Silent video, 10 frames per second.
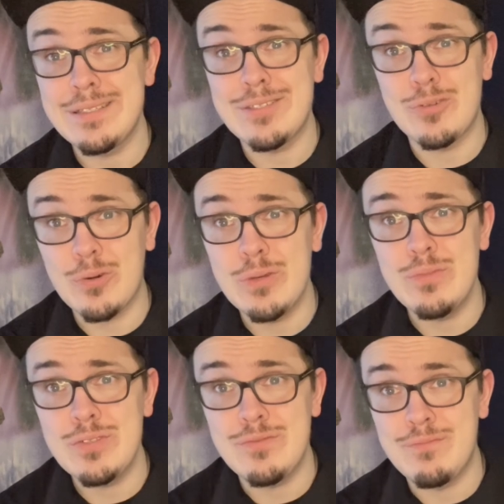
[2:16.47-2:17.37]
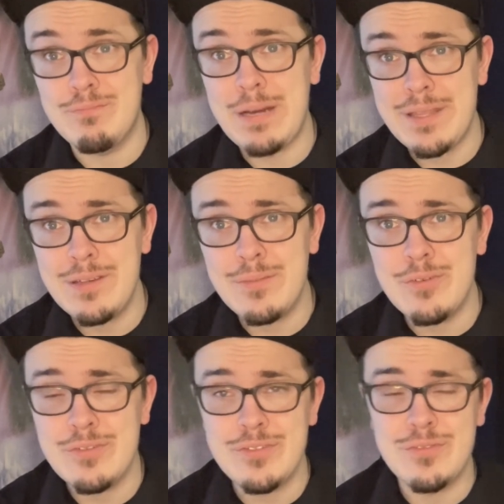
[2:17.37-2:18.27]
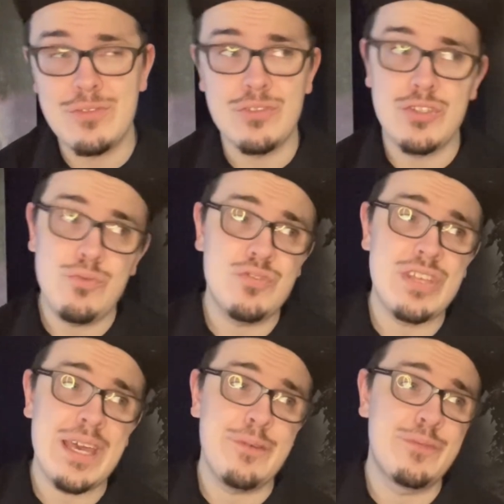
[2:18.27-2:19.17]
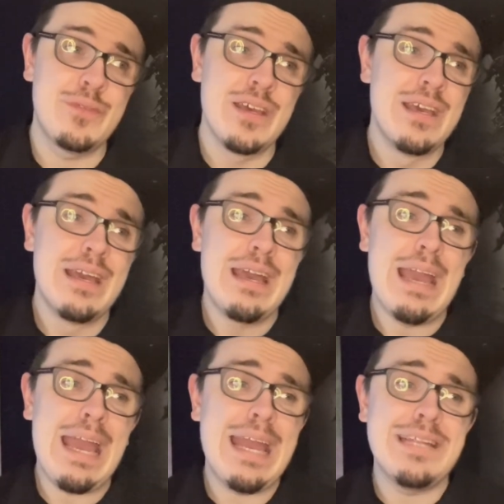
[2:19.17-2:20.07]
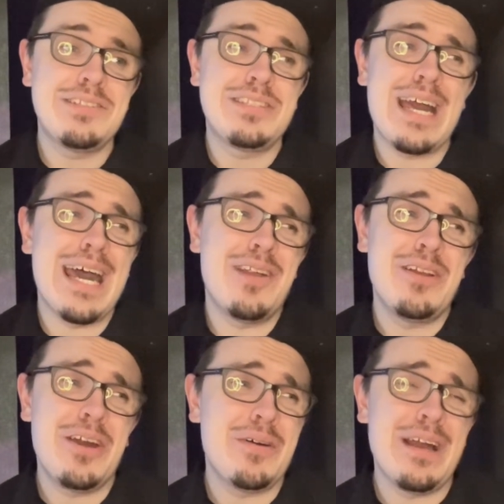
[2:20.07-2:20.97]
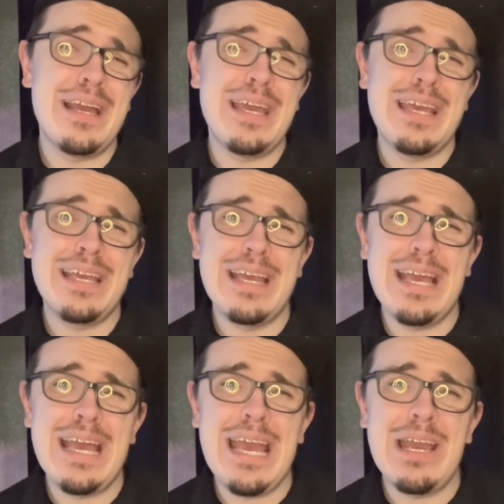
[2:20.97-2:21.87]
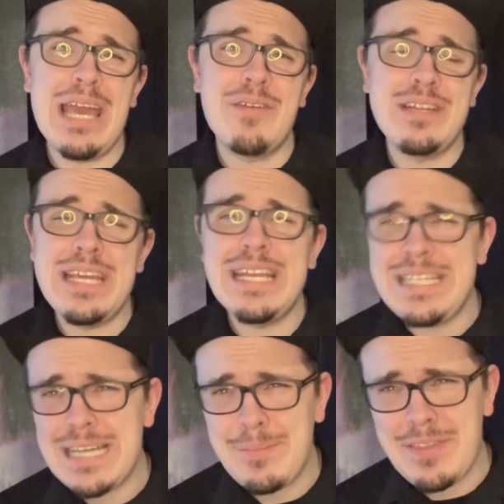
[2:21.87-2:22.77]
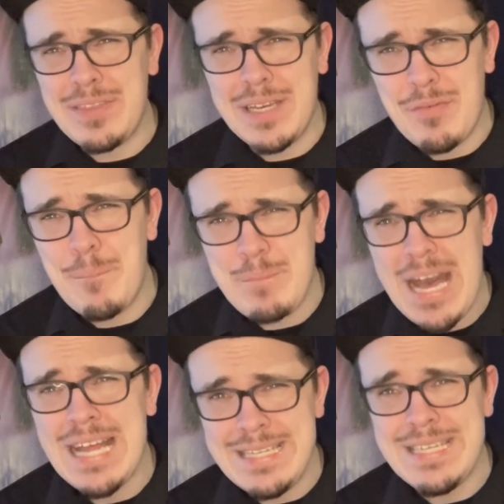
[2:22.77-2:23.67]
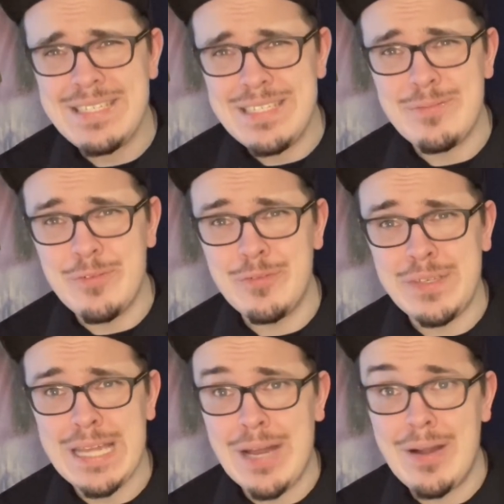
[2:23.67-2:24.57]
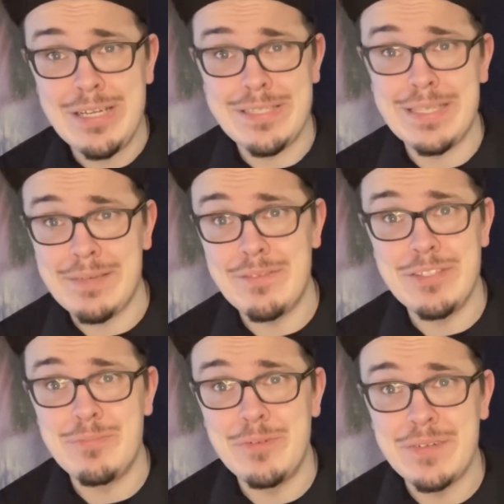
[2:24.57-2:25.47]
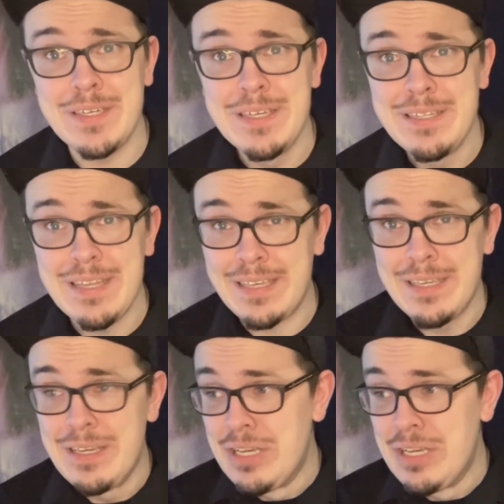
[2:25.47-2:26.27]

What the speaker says: the story was, by the numbers, too safe. And just, I don't know. Anytime I think of a bad Disney movie now, I just think of this movie. Like,